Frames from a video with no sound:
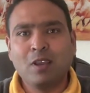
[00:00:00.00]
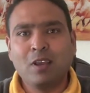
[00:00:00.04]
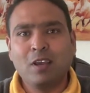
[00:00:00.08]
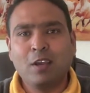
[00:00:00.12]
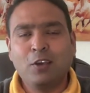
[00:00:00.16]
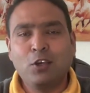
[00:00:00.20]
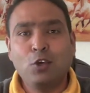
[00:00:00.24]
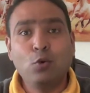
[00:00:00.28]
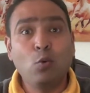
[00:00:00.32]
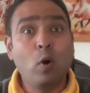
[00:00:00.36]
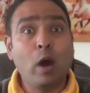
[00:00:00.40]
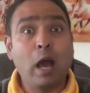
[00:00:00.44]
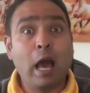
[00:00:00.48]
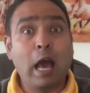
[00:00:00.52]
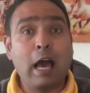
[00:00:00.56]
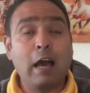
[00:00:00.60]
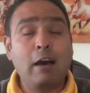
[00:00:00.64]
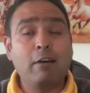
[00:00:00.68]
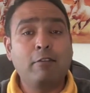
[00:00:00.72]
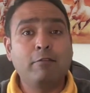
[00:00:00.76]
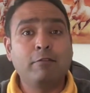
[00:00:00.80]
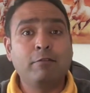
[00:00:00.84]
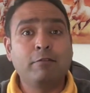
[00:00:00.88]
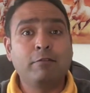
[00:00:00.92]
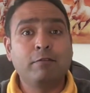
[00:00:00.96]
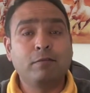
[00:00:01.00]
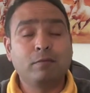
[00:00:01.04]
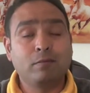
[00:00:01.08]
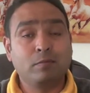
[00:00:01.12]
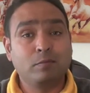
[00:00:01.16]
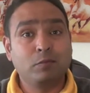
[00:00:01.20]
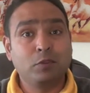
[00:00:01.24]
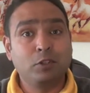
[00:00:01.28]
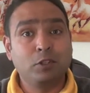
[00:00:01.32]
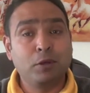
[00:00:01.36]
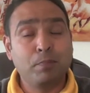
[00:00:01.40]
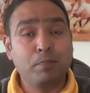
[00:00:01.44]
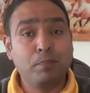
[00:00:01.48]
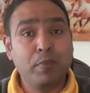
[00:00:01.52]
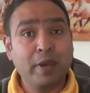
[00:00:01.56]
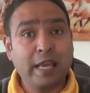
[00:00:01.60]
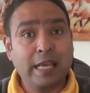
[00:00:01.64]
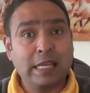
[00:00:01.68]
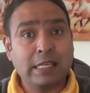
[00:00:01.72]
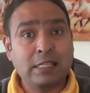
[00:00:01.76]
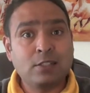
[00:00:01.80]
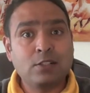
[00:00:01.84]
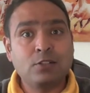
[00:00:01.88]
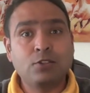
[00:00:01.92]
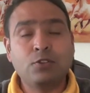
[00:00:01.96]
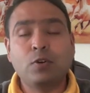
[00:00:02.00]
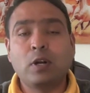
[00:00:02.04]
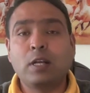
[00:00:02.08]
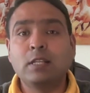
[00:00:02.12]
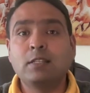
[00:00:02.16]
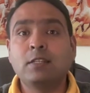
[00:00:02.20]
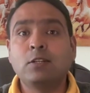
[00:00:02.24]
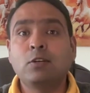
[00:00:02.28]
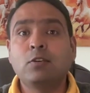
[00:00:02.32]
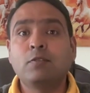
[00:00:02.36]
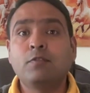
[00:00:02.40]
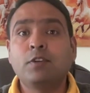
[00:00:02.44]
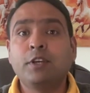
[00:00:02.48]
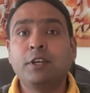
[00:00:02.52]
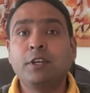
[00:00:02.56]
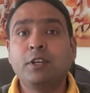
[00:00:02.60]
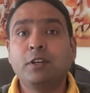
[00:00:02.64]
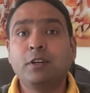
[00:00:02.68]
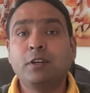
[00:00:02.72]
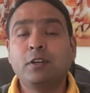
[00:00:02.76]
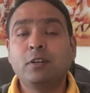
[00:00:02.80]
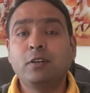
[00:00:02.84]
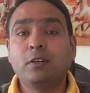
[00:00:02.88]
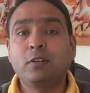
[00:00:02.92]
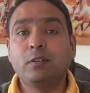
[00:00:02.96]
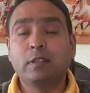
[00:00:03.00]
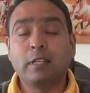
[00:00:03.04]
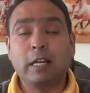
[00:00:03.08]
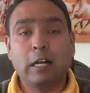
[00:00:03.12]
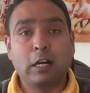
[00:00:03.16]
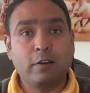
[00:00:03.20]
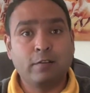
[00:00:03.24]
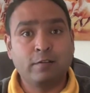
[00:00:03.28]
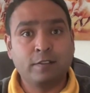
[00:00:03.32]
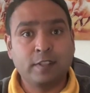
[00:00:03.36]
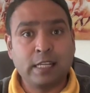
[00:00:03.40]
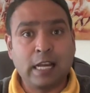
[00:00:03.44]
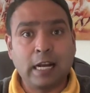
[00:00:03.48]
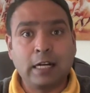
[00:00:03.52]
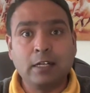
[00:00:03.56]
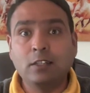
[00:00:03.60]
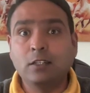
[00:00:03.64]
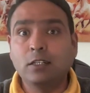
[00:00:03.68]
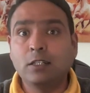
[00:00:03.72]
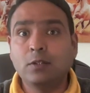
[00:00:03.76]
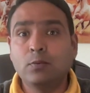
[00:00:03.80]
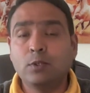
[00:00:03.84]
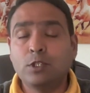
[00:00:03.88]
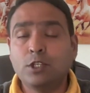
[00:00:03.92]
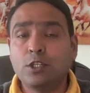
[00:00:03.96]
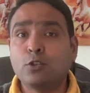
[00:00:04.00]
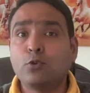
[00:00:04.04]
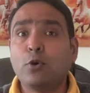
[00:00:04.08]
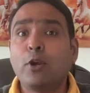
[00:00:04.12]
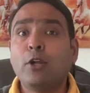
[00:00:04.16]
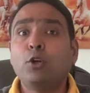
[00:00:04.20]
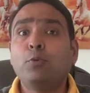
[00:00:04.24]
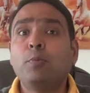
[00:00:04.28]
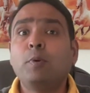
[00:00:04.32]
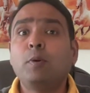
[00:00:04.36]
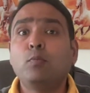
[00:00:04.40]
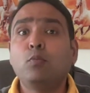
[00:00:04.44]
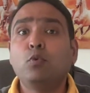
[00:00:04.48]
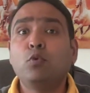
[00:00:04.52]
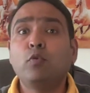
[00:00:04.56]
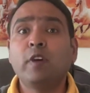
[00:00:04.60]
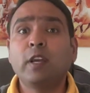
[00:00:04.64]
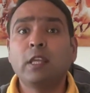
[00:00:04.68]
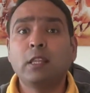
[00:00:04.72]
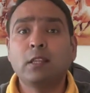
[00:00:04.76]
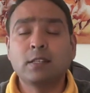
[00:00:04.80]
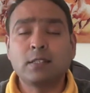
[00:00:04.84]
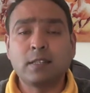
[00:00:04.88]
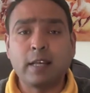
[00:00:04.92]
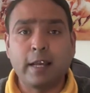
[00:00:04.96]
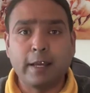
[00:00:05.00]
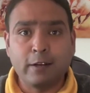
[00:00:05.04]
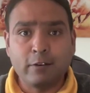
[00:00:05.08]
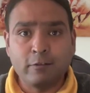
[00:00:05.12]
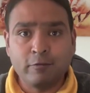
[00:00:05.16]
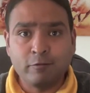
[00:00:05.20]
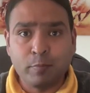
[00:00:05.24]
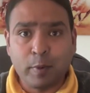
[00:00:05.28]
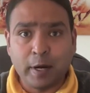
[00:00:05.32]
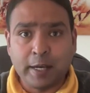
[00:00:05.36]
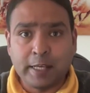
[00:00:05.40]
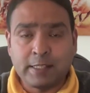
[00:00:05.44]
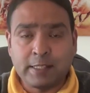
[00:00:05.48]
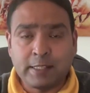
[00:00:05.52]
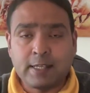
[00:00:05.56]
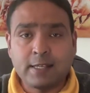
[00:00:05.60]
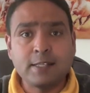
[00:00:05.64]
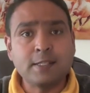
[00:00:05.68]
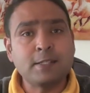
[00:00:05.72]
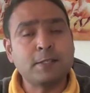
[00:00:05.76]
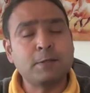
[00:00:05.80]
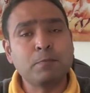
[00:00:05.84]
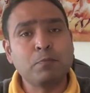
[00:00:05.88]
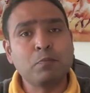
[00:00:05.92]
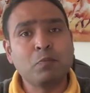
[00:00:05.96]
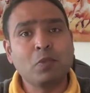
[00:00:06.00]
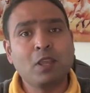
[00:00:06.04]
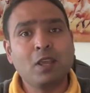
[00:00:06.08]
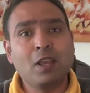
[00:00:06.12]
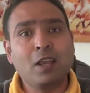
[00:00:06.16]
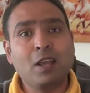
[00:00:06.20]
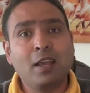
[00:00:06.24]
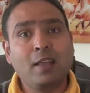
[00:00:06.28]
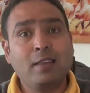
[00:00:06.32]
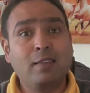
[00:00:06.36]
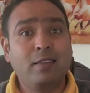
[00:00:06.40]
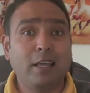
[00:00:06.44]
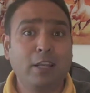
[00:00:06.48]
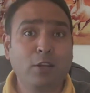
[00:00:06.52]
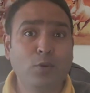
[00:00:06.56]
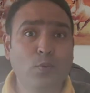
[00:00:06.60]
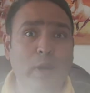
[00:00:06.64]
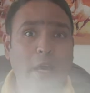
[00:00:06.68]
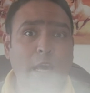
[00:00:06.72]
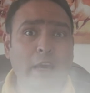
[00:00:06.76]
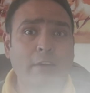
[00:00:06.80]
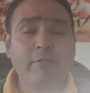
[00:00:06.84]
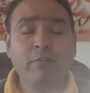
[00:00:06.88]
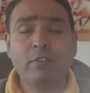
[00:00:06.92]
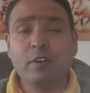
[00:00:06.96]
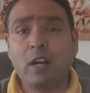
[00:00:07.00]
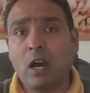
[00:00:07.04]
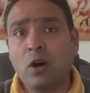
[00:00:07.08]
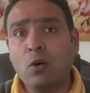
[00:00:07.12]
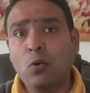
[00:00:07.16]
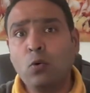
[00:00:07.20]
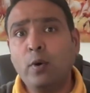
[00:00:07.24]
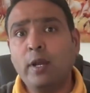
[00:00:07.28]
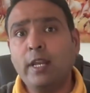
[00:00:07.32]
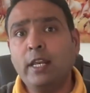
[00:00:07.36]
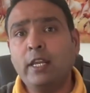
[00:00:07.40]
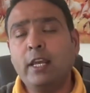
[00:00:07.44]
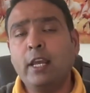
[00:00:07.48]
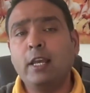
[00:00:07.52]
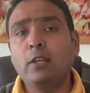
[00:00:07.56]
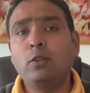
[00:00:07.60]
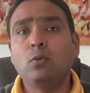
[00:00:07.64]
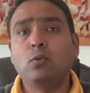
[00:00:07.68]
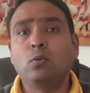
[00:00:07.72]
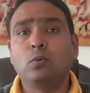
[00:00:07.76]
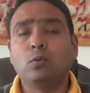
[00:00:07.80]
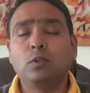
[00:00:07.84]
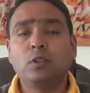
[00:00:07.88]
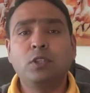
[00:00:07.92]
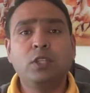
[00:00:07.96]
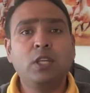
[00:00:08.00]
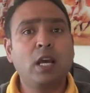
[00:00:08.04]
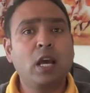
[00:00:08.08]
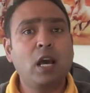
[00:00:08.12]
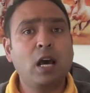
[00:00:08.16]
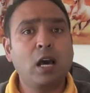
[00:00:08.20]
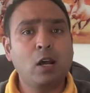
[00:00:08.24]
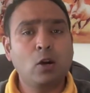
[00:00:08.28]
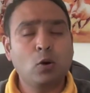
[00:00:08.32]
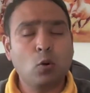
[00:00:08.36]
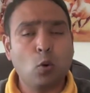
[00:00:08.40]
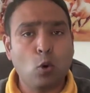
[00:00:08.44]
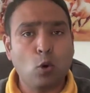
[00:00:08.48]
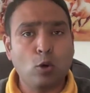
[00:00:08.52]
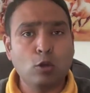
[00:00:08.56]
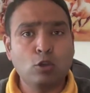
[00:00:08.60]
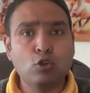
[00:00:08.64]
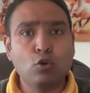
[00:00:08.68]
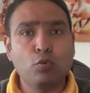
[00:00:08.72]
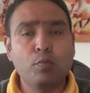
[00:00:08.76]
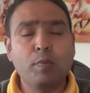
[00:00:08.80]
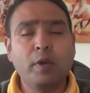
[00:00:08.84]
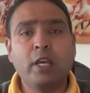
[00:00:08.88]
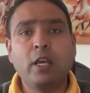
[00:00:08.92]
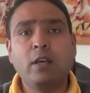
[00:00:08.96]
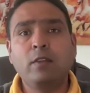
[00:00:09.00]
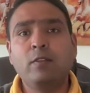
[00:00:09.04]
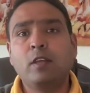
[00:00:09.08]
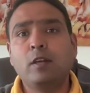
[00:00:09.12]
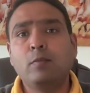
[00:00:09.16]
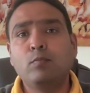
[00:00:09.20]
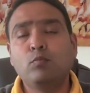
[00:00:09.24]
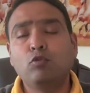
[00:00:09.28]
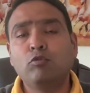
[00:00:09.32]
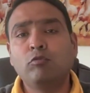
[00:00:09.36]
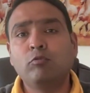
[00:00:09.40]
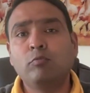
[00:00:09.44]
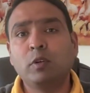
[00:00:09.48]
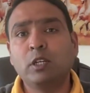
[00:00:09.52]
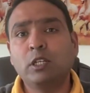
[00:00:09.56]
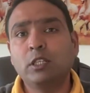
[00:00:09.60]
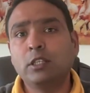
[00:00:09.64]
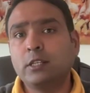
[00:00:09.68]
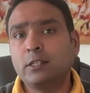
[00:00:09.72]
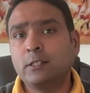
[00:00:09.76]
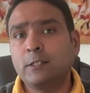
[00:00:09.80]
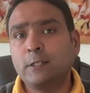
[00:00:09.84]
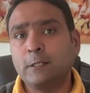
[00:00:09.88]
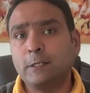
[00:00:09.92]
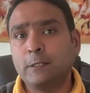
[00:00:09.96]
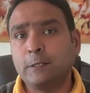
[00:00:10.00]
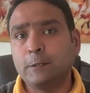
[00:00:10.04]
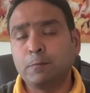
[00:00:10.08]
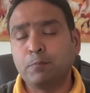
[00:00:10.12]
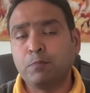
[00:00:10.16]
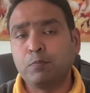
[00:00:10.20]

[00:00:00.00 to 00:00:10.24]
You have the biggest transit of the year, that of Saturn, which is going to be moving in the sign of Pisces. Then you have Rahu and Ketu. They are also making their movement this year.